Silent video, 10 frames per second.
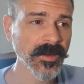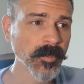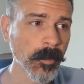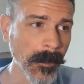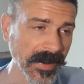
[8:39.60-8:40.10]

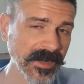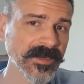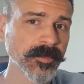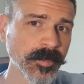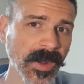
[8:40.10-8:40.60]
make
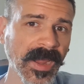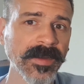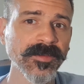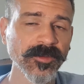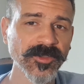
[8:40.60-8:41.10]

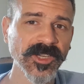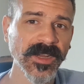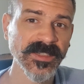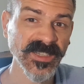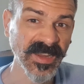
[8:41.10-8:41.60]
behavioral
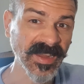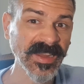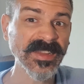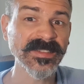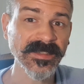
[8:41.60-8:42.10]
change
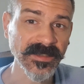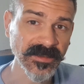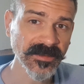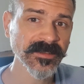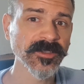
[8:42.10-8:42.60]

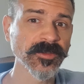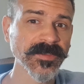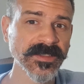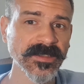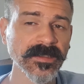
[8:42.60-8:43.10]
easy, to
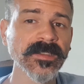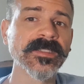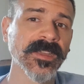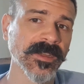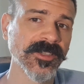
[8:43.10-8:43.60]

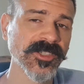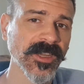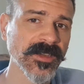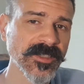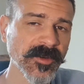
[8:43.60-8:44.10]
facilitate
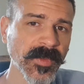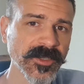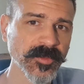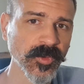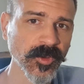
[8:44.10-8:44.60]
change in a
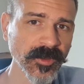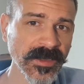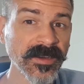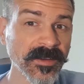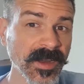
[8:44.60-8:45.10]
much more
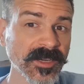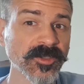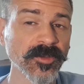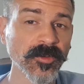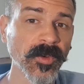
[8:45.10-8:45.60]

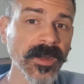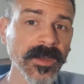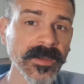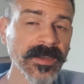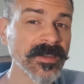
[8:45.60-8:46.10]
natural
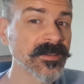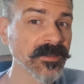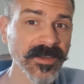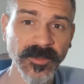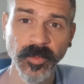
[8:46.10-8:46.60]
way,
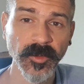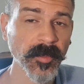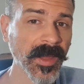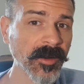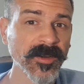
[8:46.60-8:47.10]
less
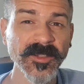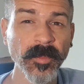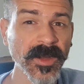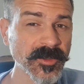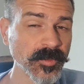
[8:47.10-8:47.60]
willpower. It's
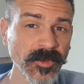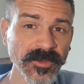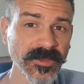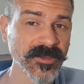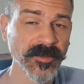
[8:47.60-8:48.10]
much more
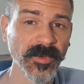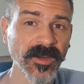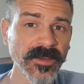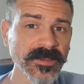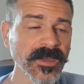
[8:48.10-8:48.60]

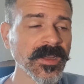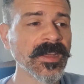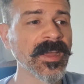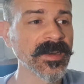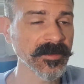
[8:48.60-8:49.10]
systemized,
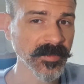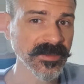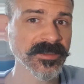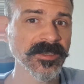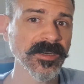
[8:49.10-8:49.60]
and it
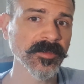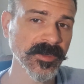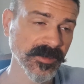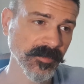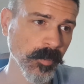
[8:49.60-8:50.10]
means
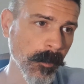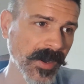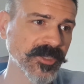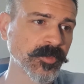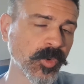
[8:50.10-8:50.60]
you're
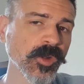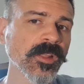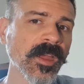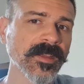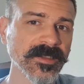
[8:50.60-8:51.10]
much more
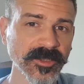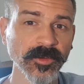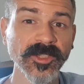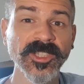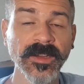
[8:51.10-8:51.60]
likely to
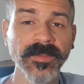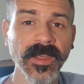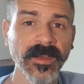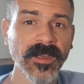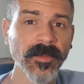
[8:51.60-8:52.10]
achieve the
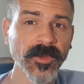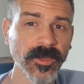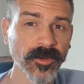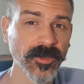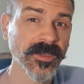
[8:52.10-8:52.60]
outcome that
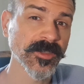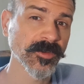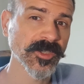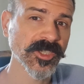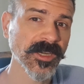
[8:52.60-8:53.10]
you're looking to
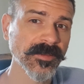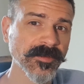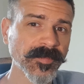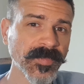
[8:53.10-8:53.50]
achieve.